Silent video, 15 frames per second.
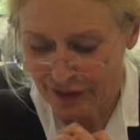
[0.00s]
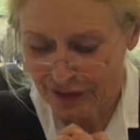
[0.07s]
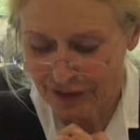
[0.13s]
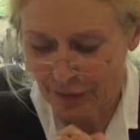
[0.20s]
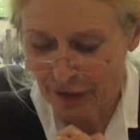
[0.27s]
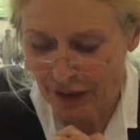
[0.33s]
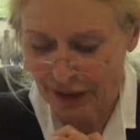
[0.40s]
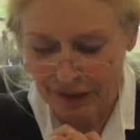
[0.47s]

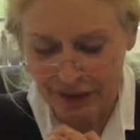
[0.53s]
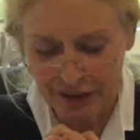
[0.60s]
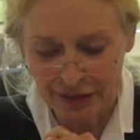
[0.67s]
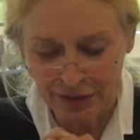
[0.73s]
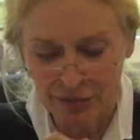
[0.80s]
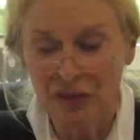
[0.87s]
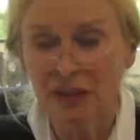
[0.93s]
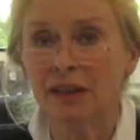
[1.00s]
Summer
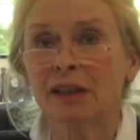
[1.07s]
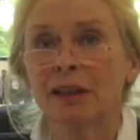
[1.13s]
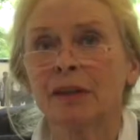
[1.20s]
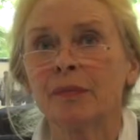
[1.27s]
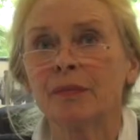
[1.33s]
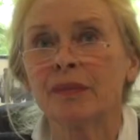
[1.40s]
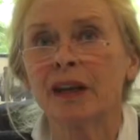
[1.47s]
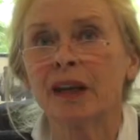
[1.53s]
Academy.
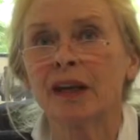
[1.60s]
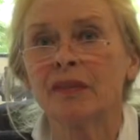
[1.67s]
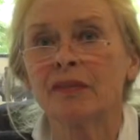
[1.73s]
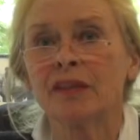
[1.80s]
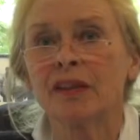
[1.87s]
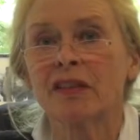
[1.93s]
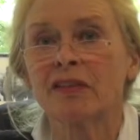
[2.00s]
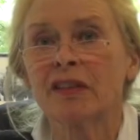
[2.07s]

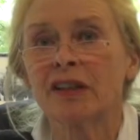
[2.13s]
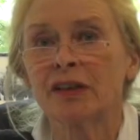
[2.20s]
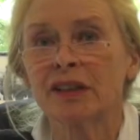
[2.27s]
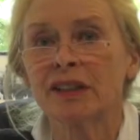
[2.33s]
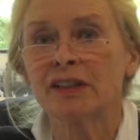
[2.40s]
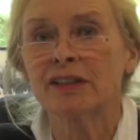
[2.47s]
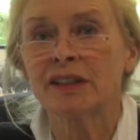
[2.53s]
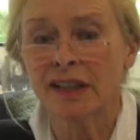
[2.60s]
After the very
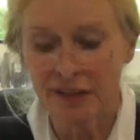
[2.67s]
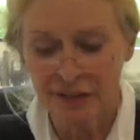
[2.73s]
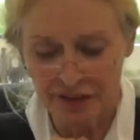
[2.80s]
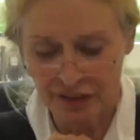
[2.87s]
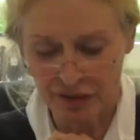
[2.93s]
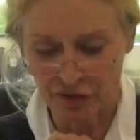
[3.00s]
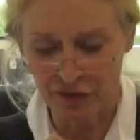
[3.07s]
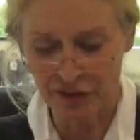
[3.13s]

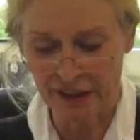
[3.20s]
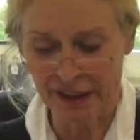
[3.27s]
intensive and